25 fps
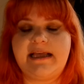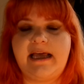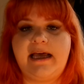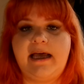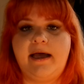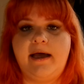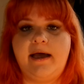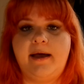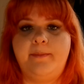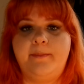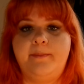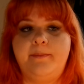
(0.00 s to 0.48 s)

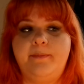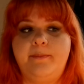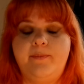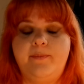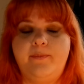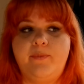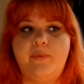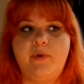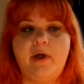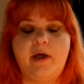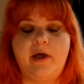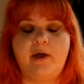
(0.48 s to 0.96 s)

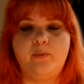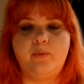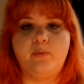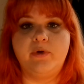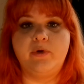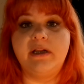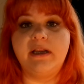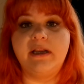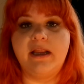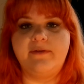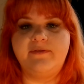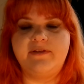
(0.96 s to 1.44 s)

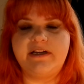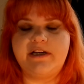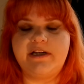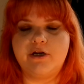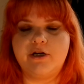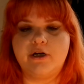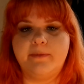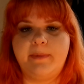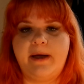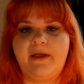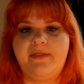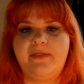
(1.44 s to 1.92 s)
Would love to
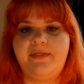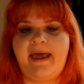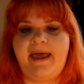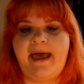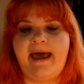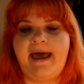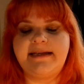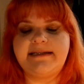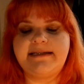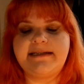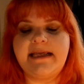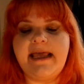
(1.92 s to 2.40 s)
hear about
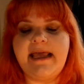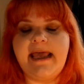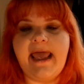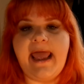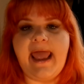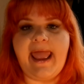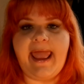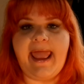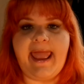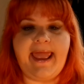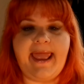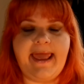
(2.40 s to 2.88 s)
that.
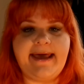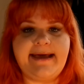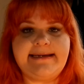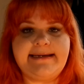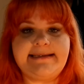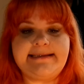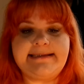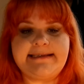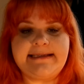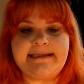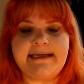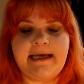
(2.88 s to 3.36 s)

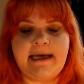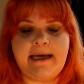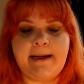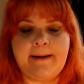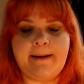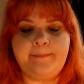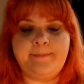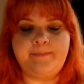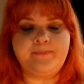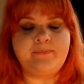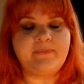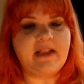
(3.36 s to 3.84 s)
And
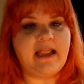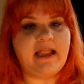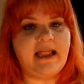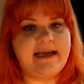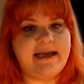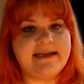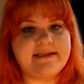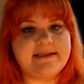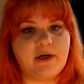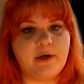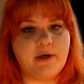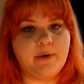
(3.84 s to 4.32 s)

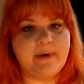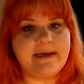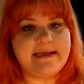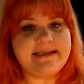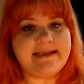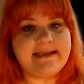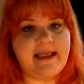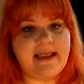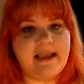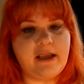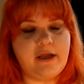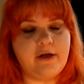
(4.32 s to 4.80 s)
as
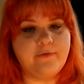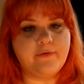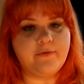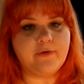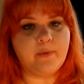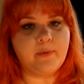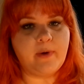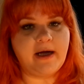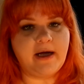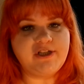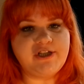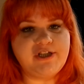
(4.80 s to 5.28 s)
always, thank you
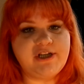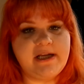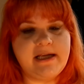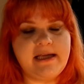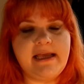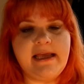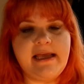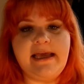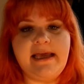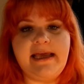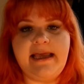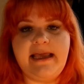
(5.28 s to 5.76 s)
for
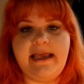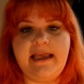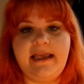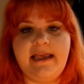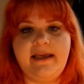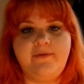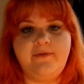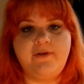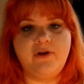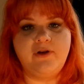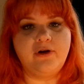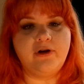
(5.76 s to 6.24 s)
watching.
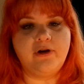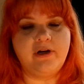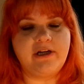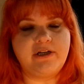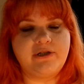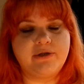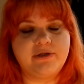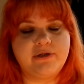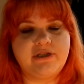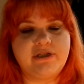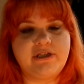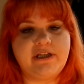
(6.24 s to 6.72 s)
If you're
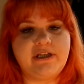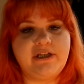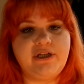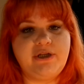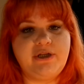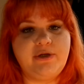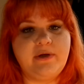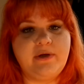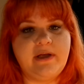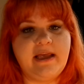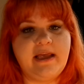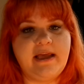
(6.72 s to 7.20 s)
interested,
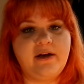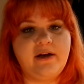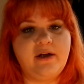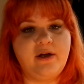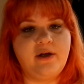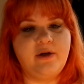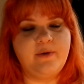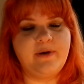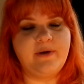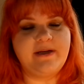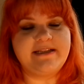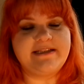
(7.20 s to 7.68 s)
you can
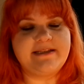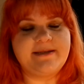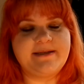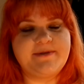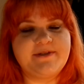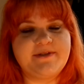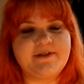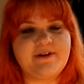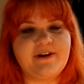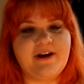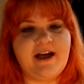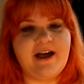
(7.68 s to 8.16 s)
always
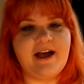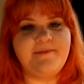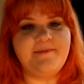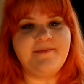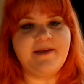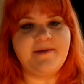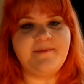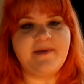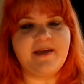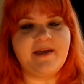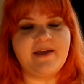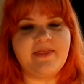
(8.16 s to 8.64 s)
subscribe,
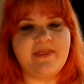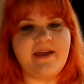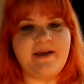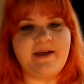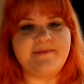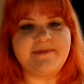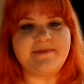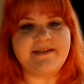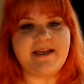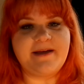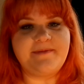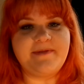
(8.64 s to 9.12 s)
give me a
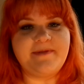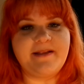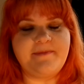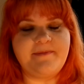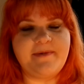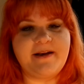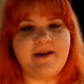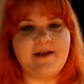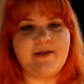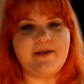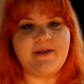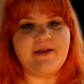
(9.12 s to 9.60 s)
thumbs up, let
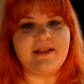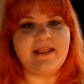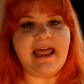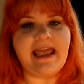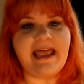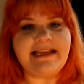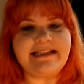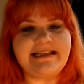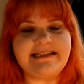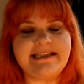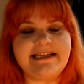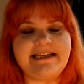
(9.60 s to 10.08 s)
me know you
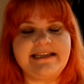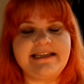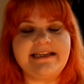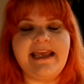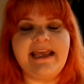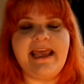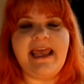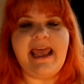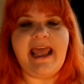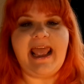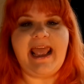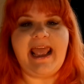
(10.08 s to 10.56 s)
liked it,
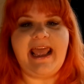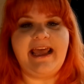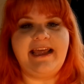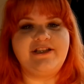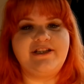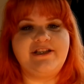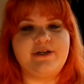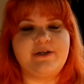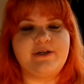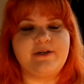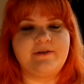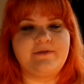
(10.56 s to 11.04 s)

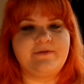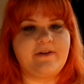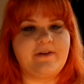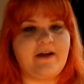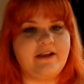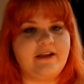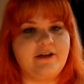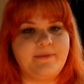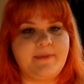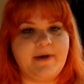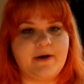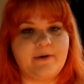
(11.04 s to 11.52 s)
and you can
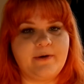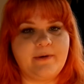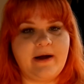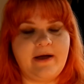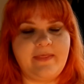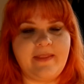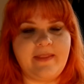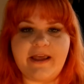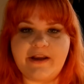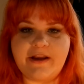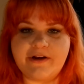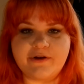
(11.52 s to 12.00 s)
follow me
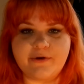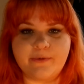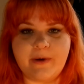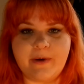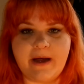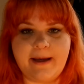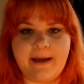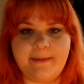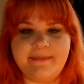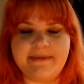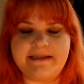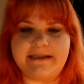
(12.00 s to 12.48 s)
around the
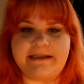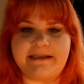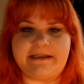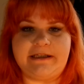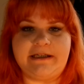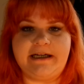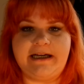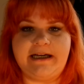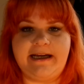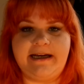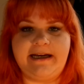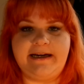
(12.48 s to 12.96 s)
interwebs
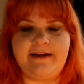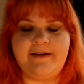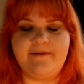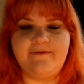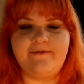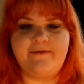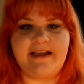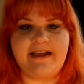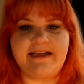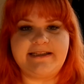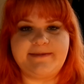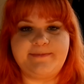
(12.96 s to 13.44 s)
on
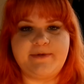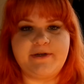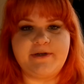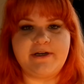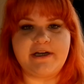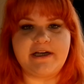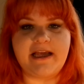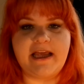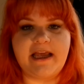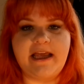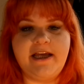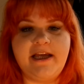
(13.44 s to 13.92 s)

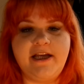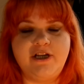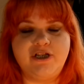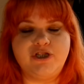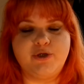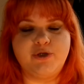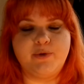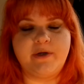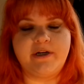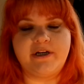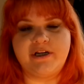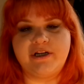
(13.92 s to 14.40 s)
Facebook,
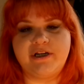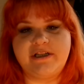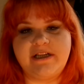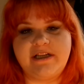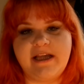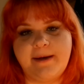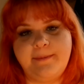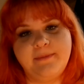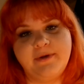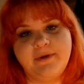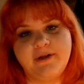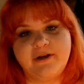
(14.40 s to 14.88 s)
Twitter,
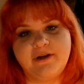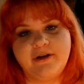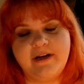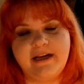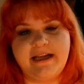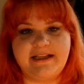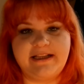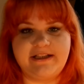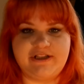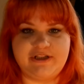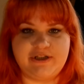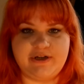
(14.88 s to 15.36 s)
Tumblr,
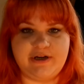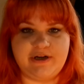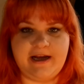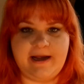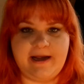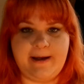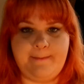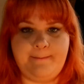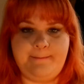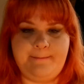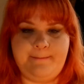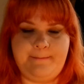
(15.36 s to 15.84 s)

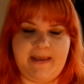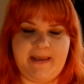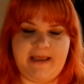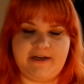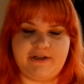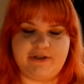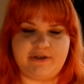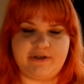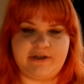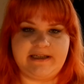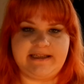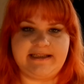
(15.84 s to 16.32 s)
Instagram,
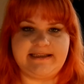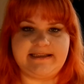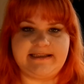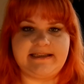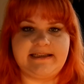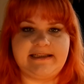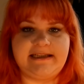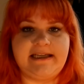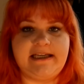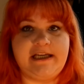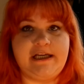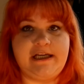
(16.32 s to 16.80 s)

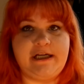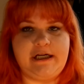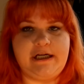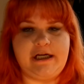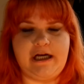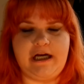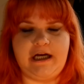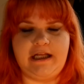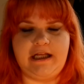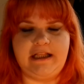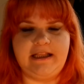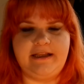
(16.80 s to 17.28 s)
Pinterest.
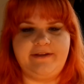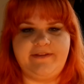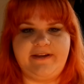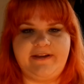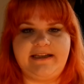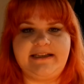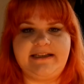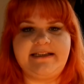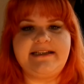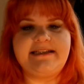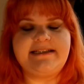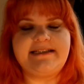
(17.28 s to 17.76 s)
All of
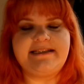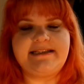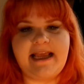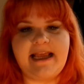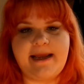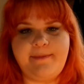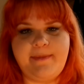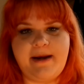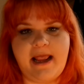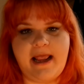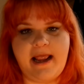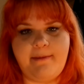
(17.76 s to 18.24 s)
it,
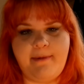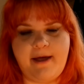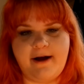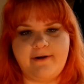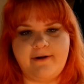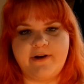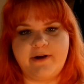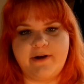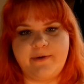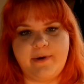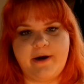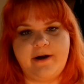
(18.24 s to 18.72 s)
same name
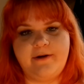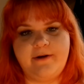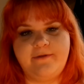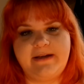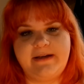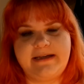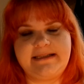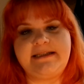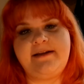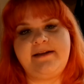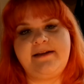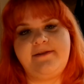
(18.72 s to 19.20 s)
everywhere,
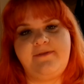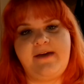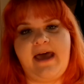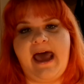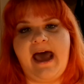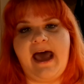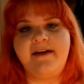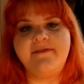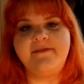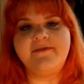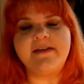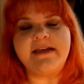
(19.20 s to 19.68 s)
Fixin' to
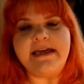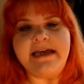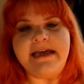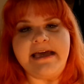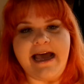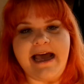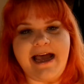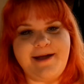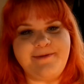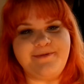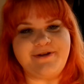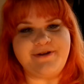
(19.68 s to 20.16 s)
Faff.
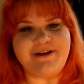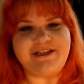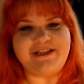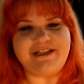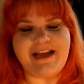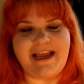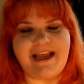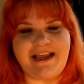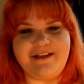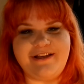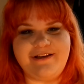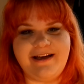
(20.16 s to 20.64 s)
I
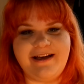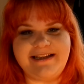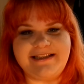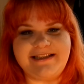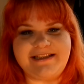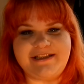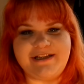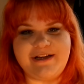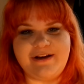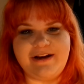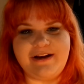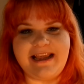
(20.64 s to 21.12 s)
appreciate you guys
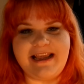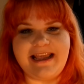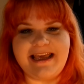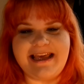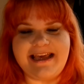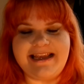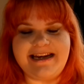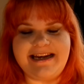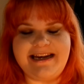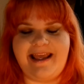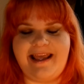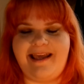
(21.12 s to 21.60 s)
tuning
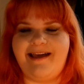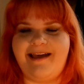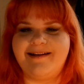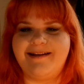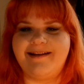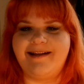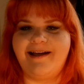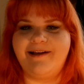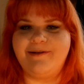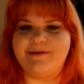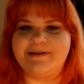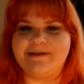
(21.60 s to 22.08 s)
in,
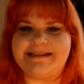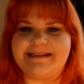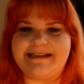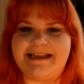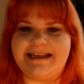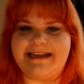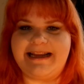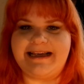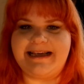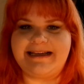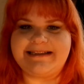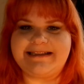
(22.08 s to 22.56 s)
and I will see
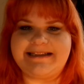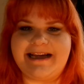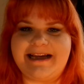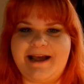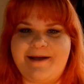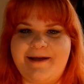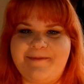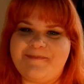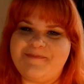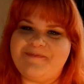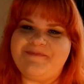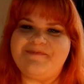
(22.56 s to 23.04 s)
you next
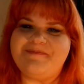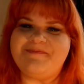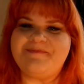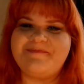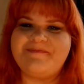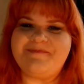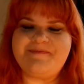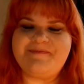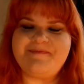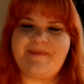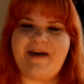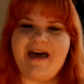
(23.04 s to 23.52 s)
time.
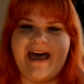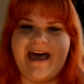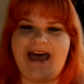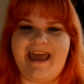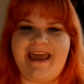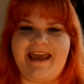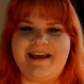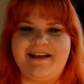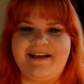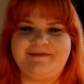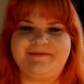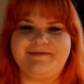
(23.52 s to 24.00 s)

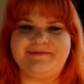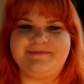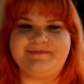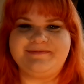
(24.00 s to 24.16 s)
Bye.